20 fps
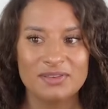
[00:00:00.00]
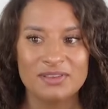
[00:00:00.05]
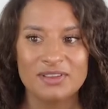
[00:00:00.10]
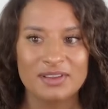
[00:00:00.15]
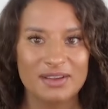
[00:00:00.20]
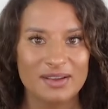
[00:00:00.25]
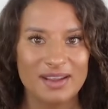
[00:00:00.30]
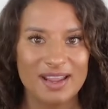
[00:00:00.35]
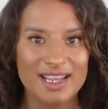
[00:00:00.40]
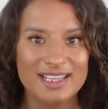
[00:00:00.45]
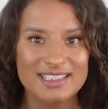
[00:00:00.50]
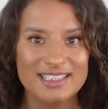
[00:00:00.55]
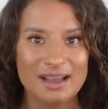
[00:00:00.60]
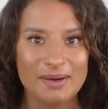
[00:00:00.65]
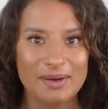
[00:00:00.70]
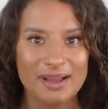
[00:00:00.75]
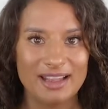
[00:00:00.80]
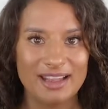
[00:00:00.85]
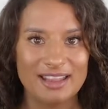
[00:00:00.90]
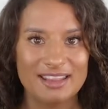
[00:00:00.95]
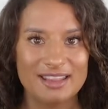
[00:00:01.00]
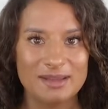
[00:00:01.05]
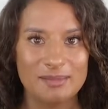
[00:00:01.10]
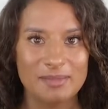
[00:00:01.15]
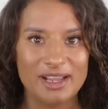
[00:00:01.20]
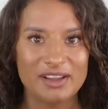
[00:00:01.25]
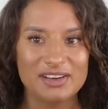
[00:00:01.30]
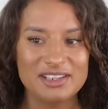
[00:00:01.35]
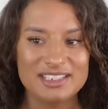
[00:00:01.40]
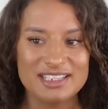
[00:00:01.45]
So here's how I lend them
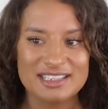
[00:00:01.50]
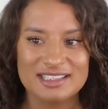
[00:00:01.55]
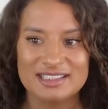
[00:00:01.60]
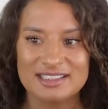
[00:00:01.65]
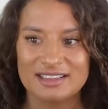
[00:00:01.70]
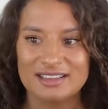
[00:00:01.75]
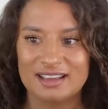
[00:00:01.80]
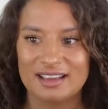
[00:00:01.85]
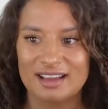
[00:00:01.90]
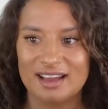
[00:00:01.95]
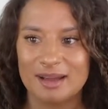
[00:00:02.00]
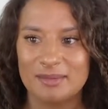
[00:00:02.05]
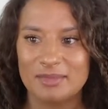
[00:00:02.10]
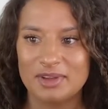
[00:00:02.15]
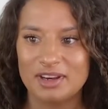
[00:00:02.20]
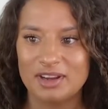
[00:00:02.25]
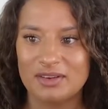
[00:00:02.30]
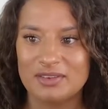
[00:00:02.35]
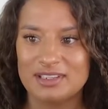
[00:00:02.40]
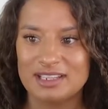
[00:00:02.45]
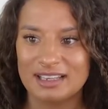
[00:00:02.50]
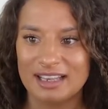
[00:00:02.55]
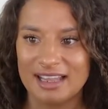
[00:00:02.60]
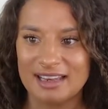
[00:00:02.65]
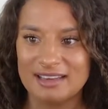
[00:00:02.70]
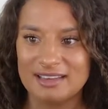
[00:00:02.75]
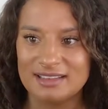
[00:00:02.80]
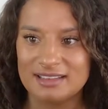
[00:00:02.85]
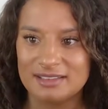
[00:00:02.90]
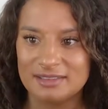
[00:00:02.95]
my gotchis. I'm going to go to
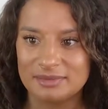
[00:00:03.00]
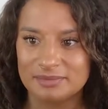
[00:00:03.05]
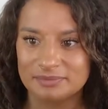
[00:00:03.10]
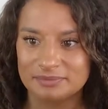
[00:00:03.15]
lend.